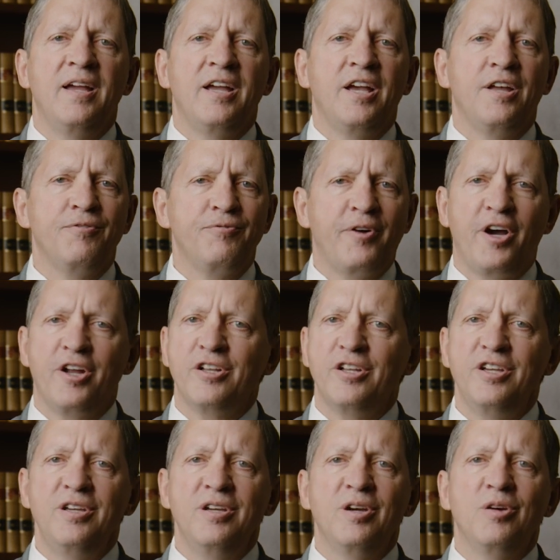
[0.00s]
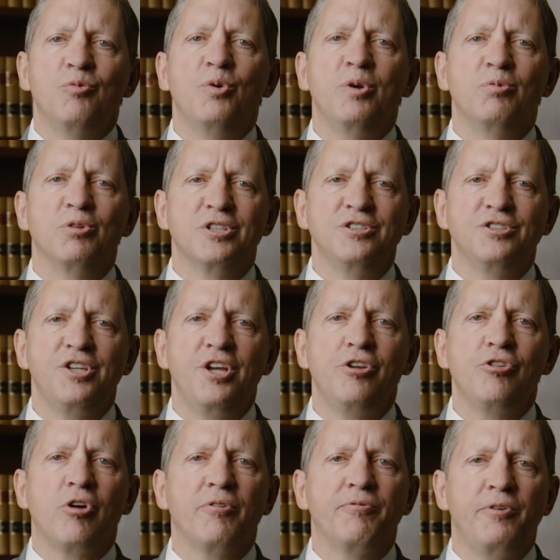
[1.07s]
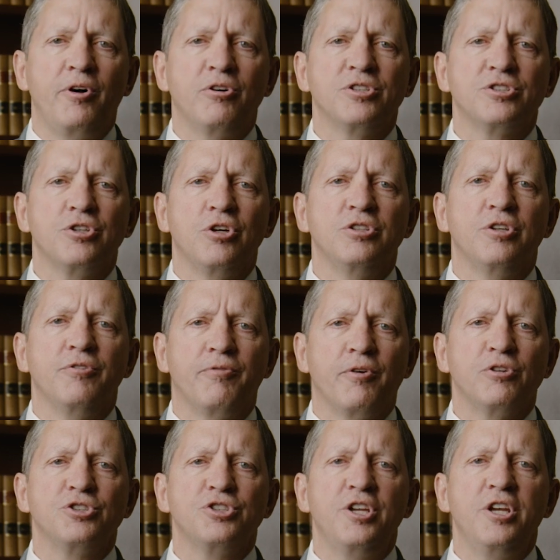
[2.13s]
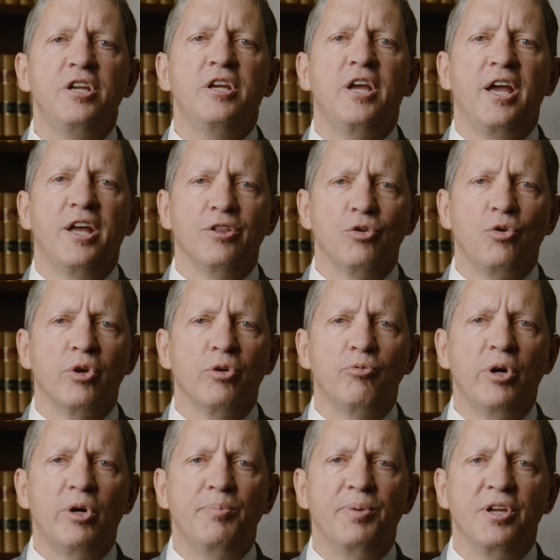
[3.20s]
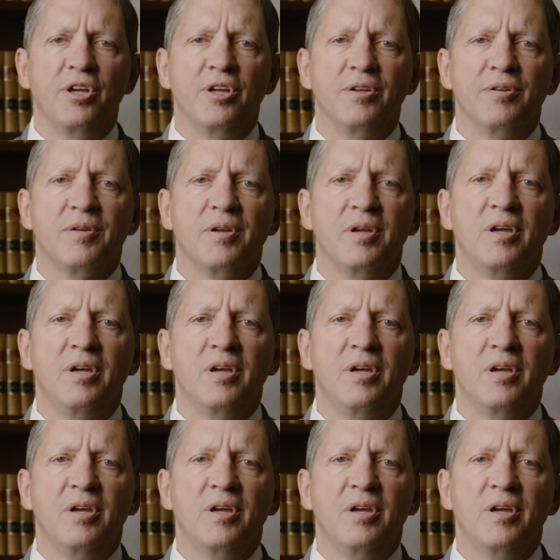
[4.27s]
And finally, we will continue our focus on diversity and lawyer well-being.